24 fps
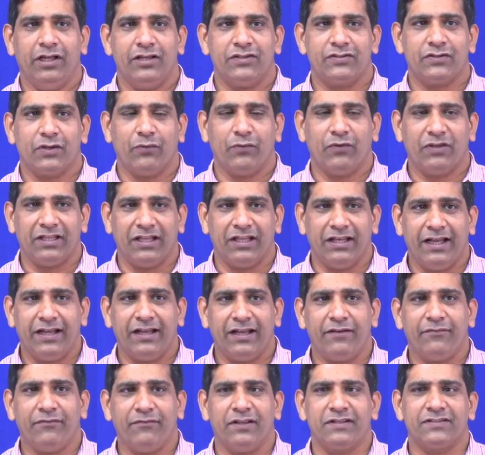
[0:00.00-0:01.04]
So with the
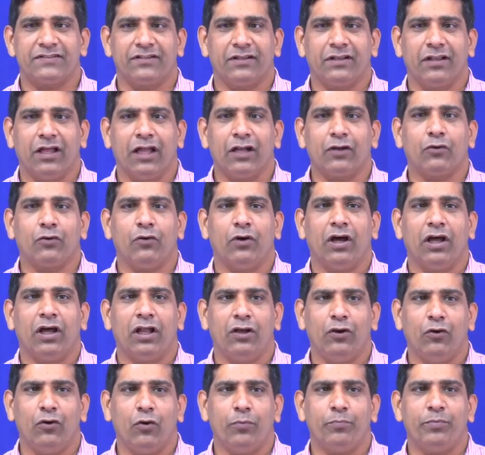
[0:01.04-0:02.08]
leaded vessel,
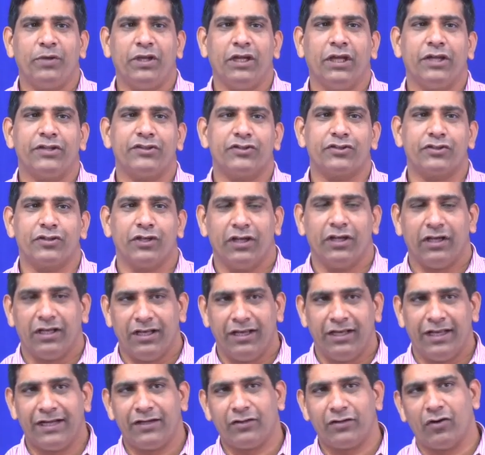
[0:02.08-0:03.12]
alcohol, low pH,
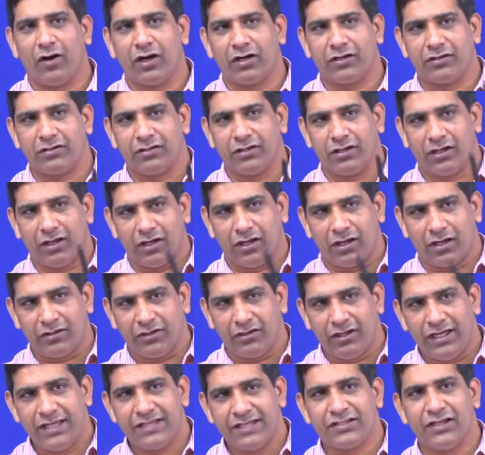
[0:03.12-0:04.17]
lead got
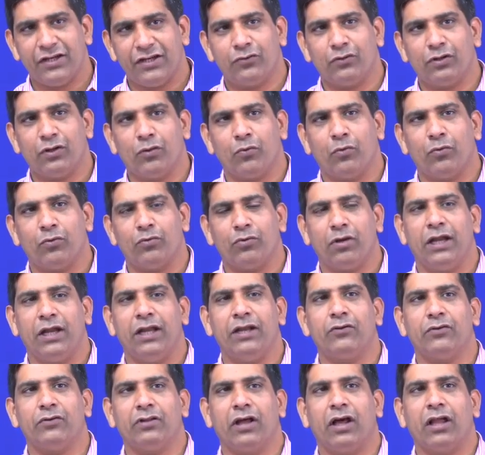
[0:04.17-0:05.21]
released into
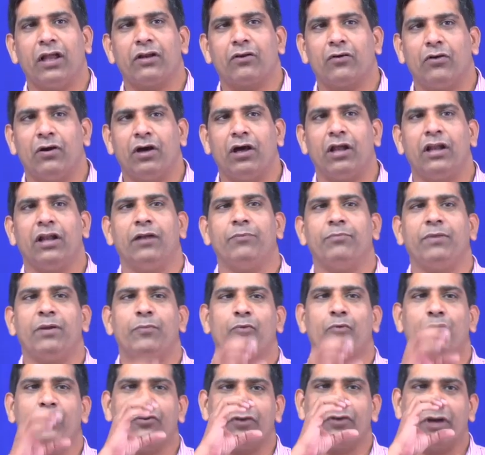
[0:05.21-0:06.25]
the alcohol, and
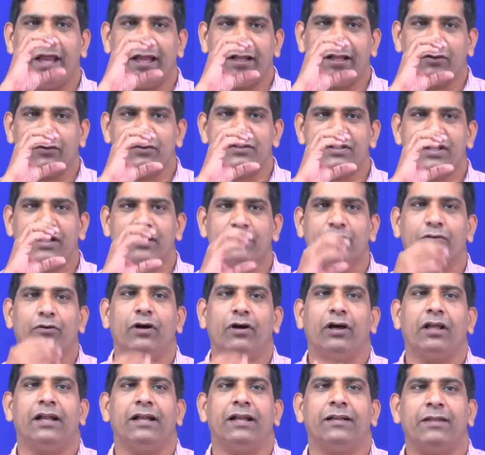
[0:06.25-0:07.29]
people drank those
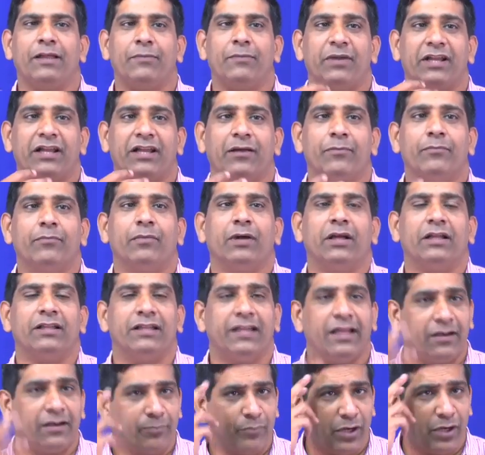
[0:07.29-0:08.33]
alcohol, and they
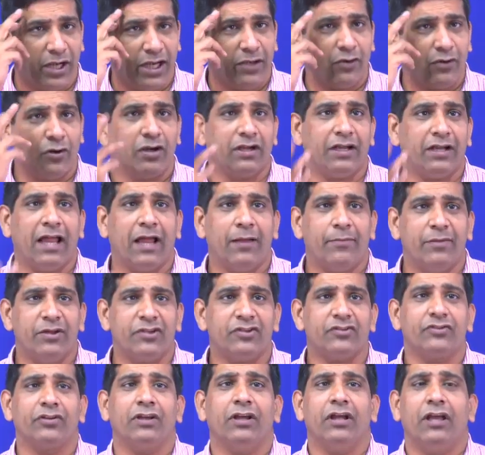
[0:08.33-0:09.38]
their brain got
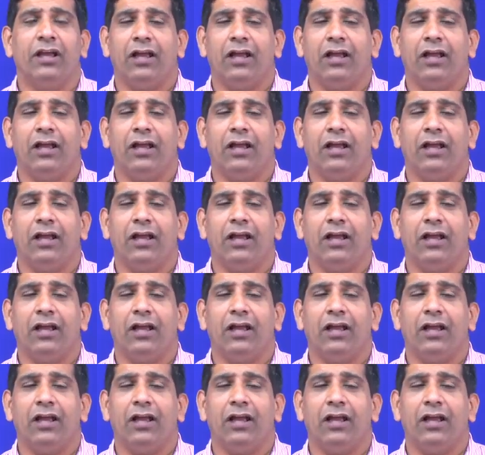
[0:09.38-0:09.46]
damaged.